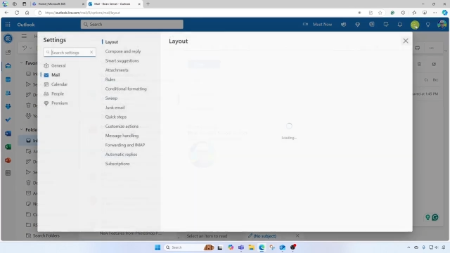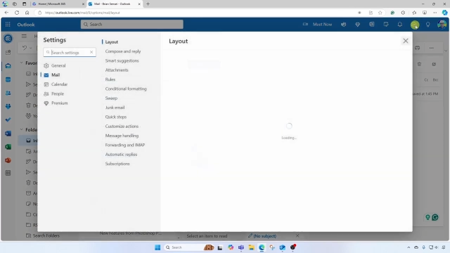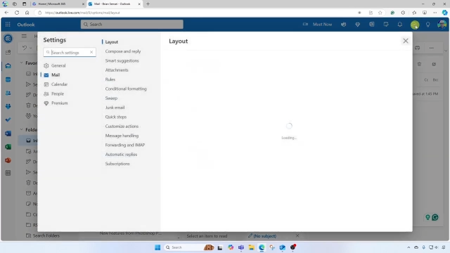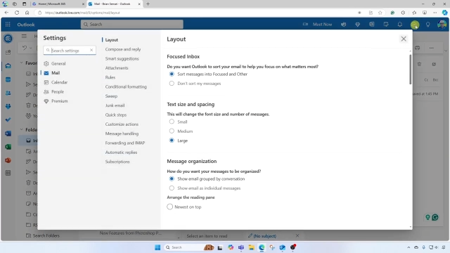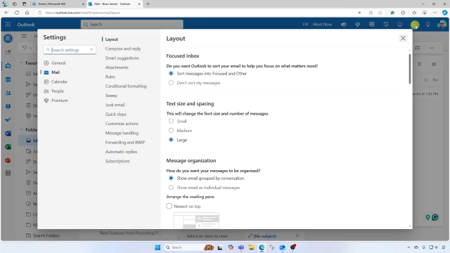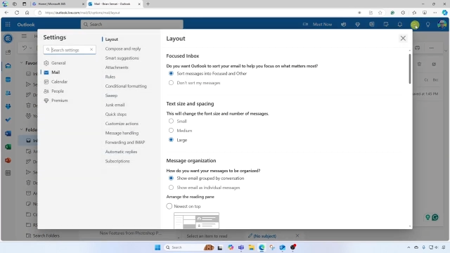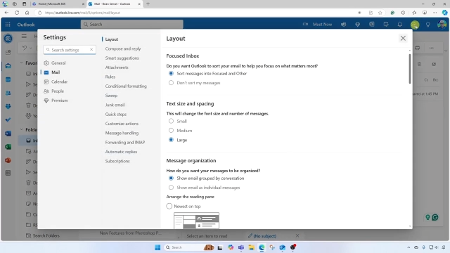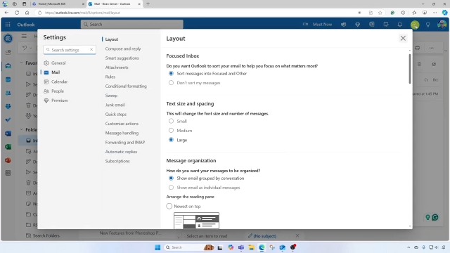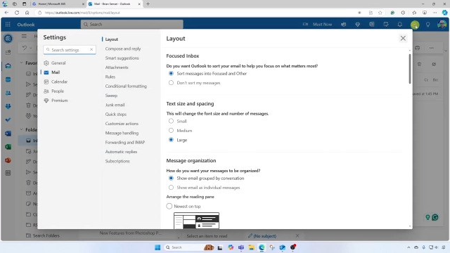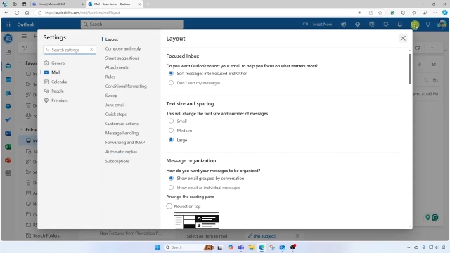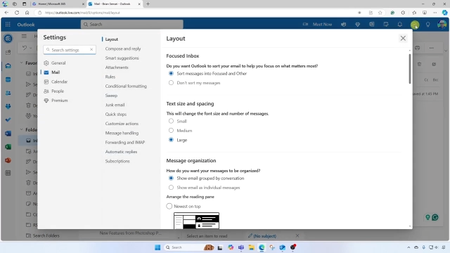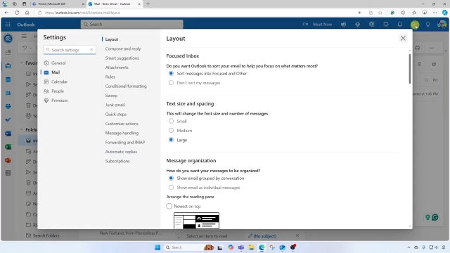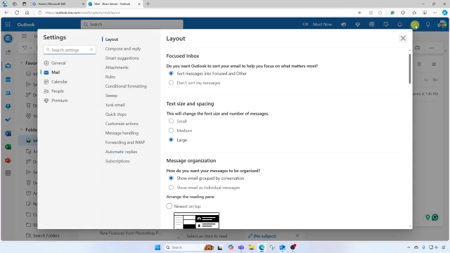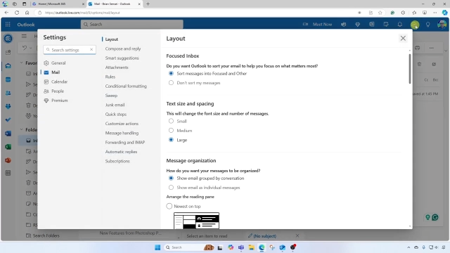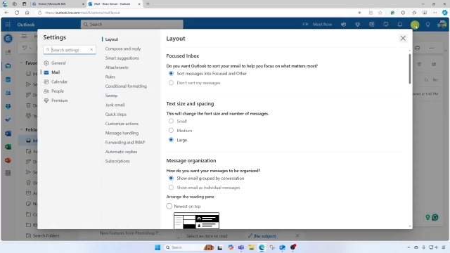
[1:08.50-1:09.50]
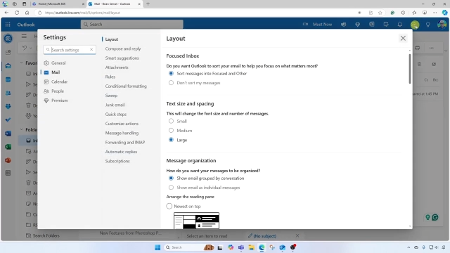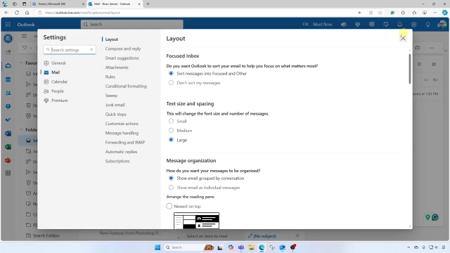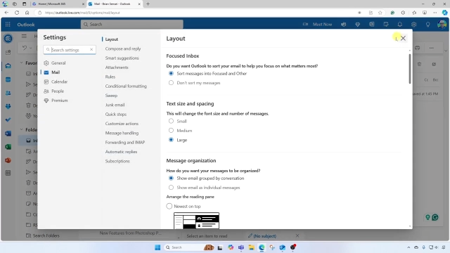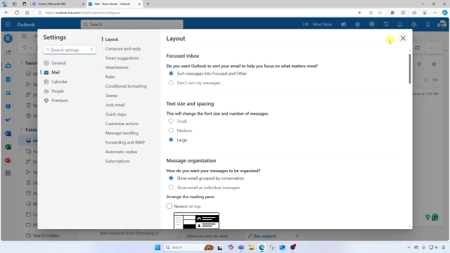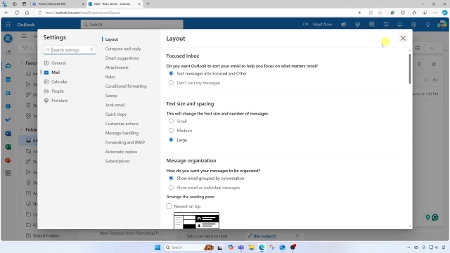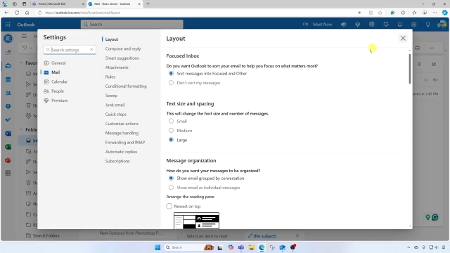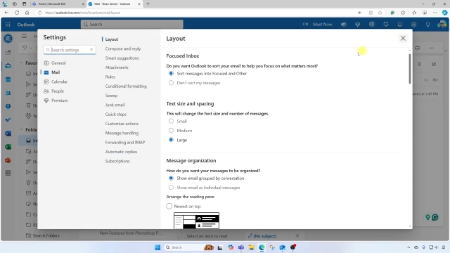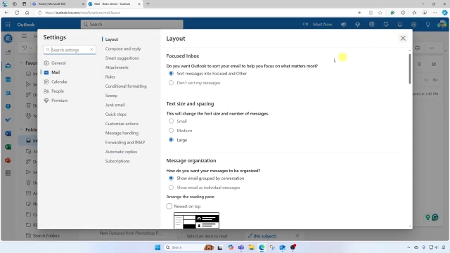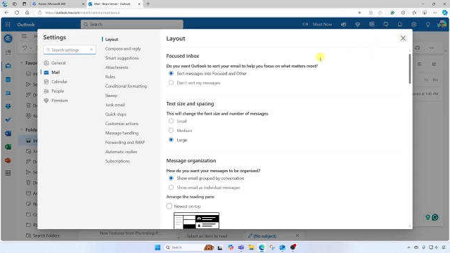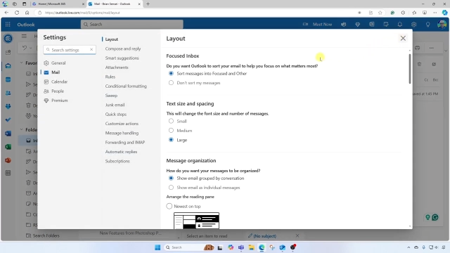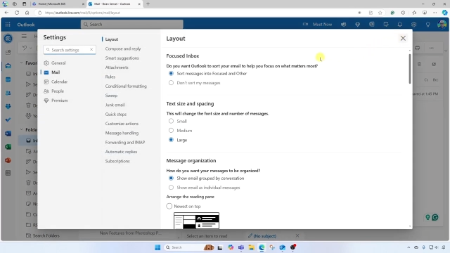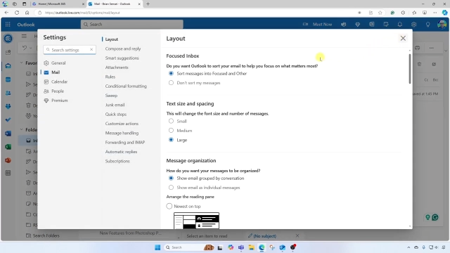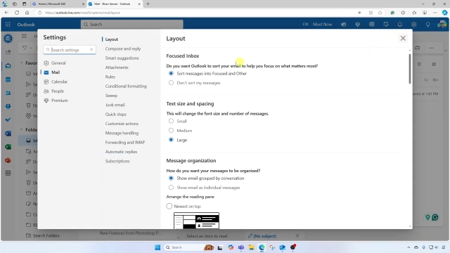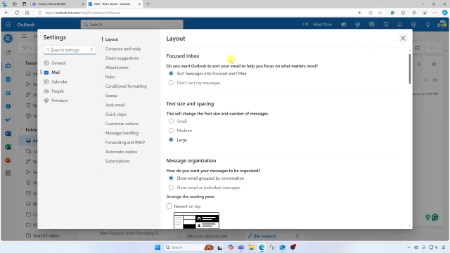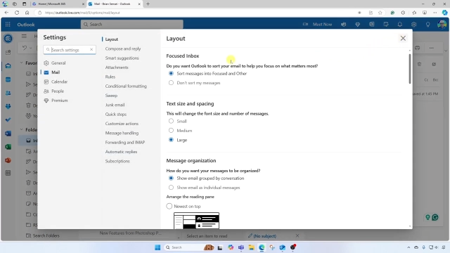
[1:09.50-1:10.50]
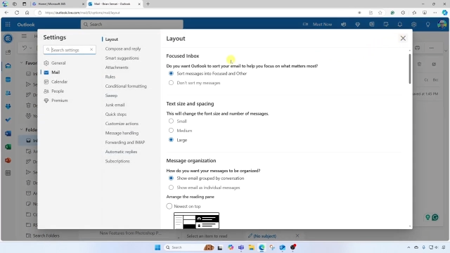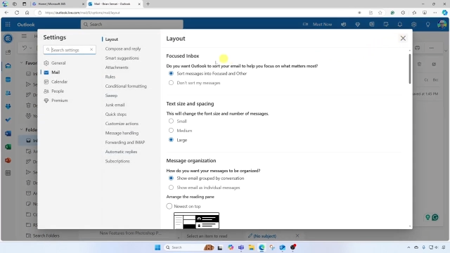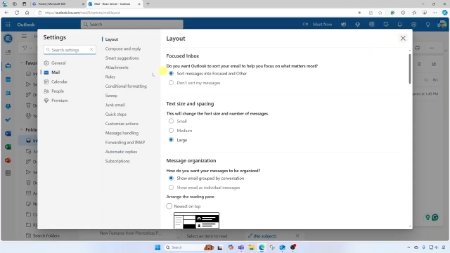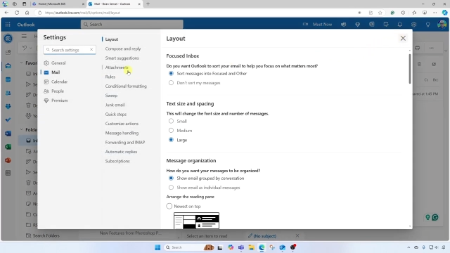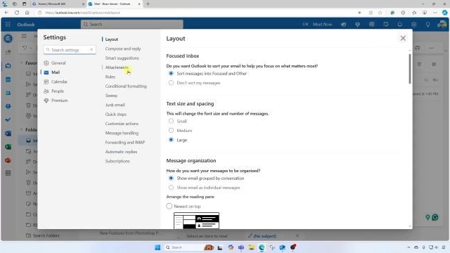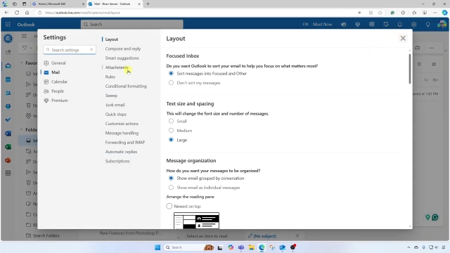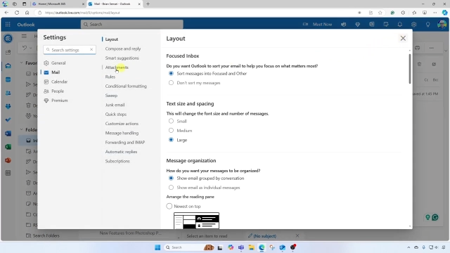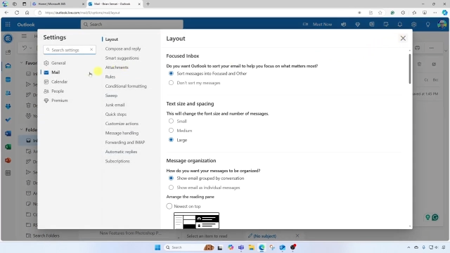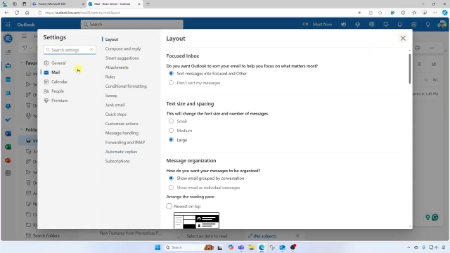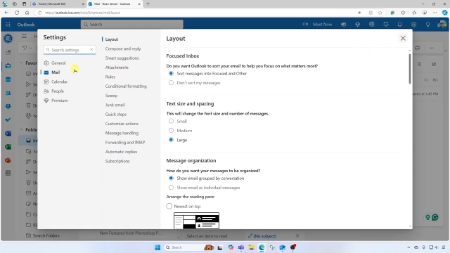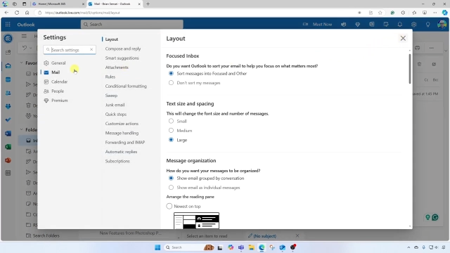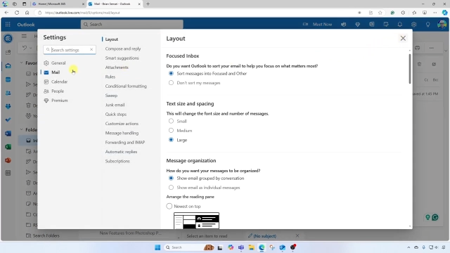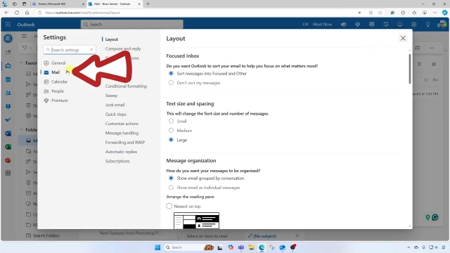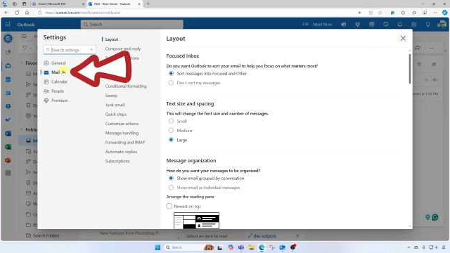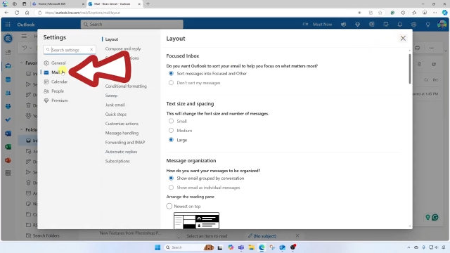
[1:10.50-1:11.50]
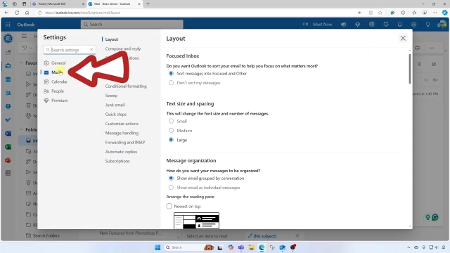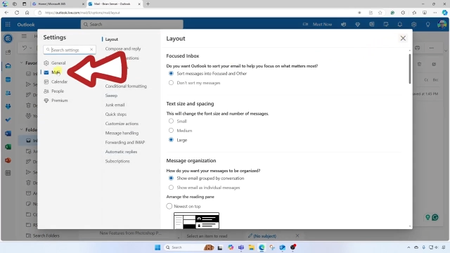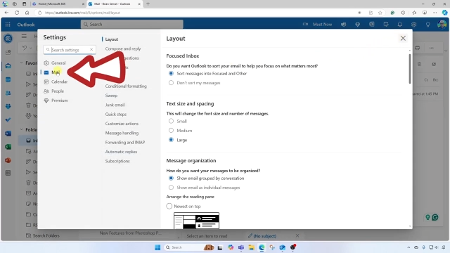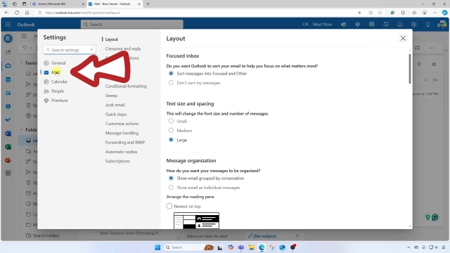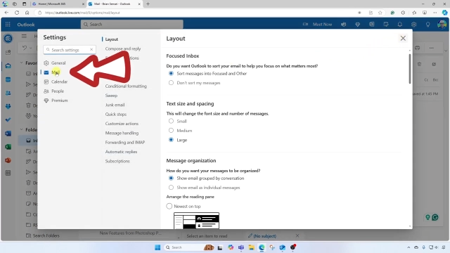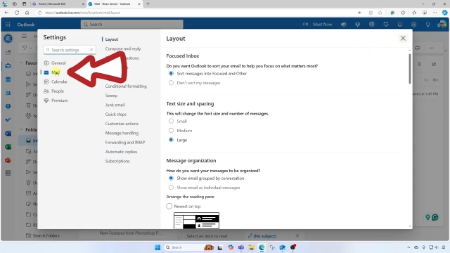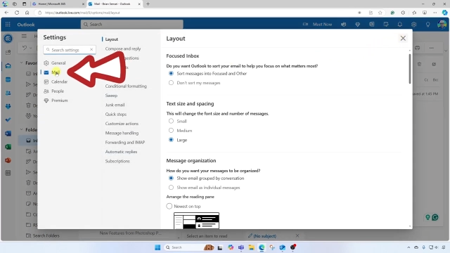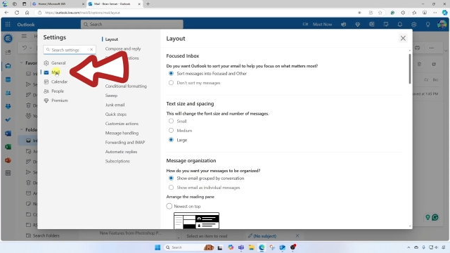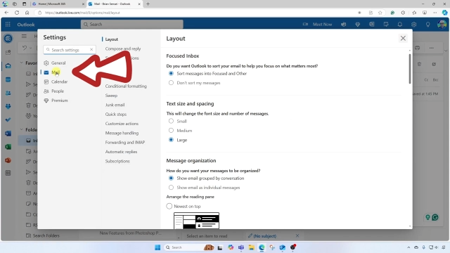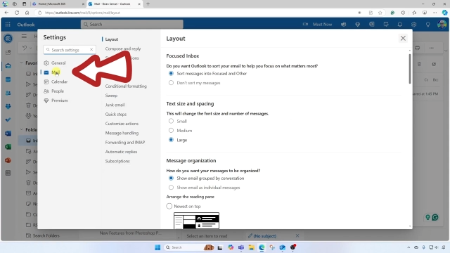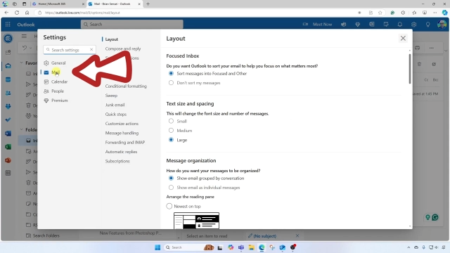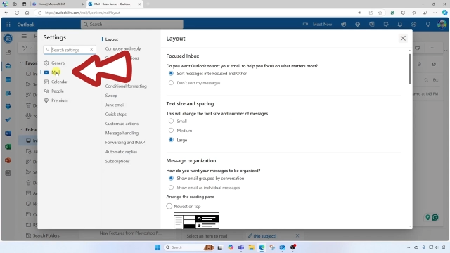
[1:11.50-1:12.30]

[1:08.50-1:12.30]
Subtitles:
Nobody's mouth can be seen.